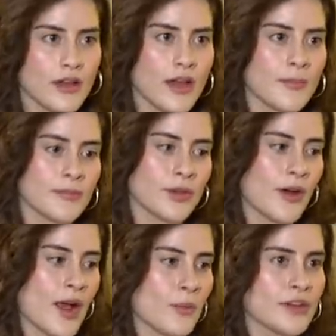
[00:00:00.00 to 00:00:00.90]
um, you
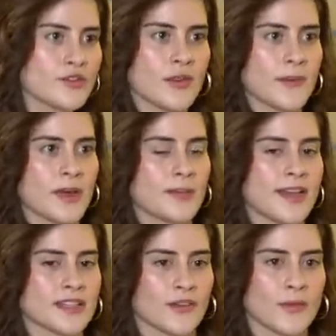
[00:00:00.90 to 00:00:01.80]
know, I wanted to eliminate
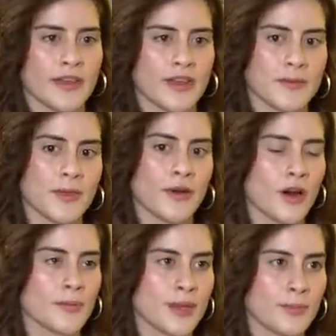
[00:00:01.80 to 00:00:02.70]
plastic from my life, but there
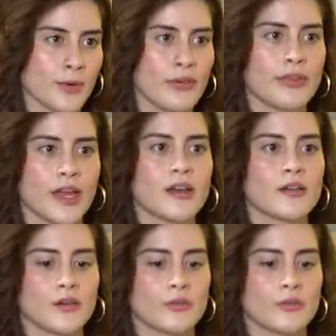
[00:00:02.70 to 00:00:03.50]
are people that